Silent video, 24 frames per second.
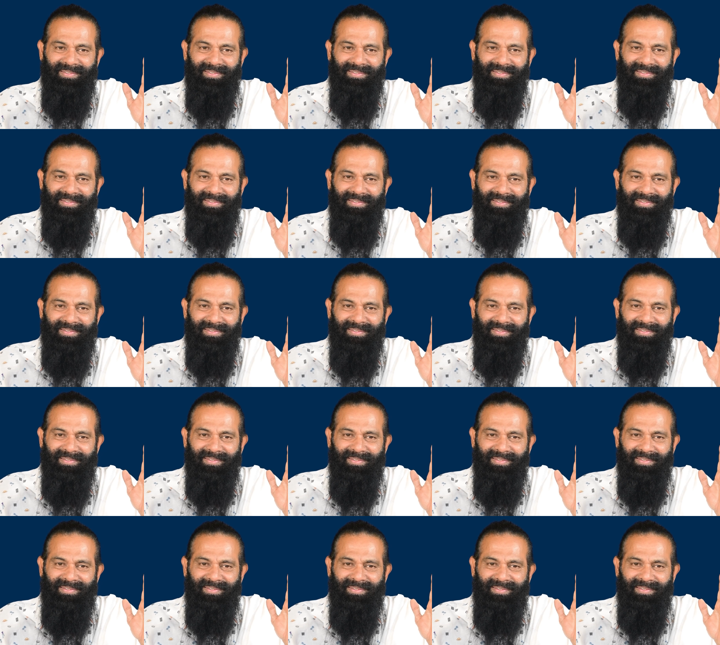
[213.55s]

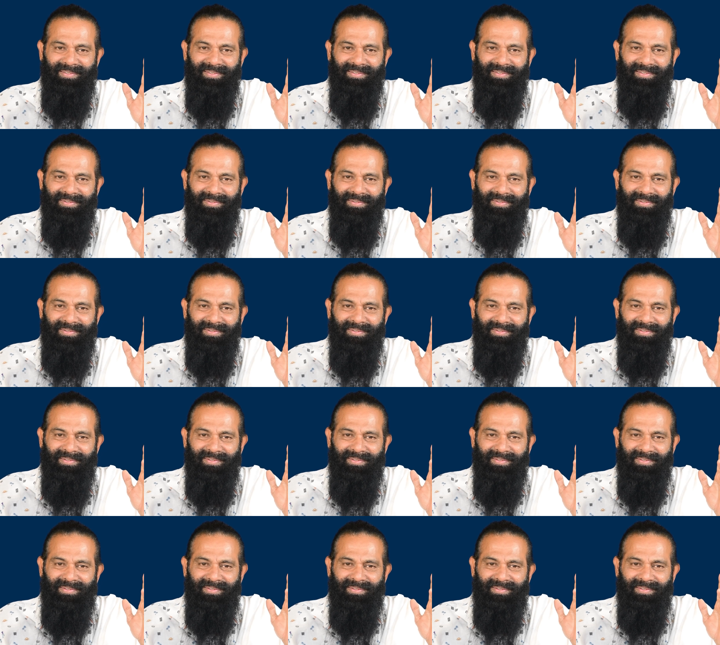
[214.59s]

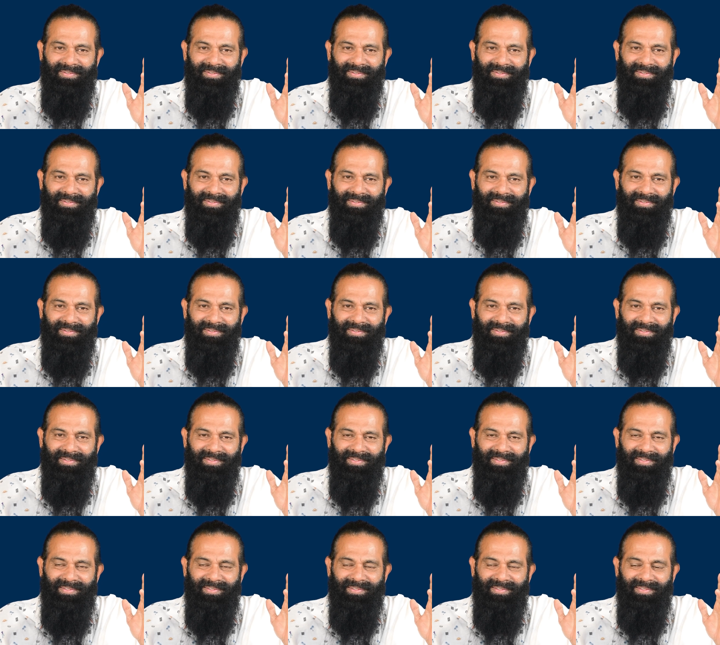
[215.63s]
(no one is talking)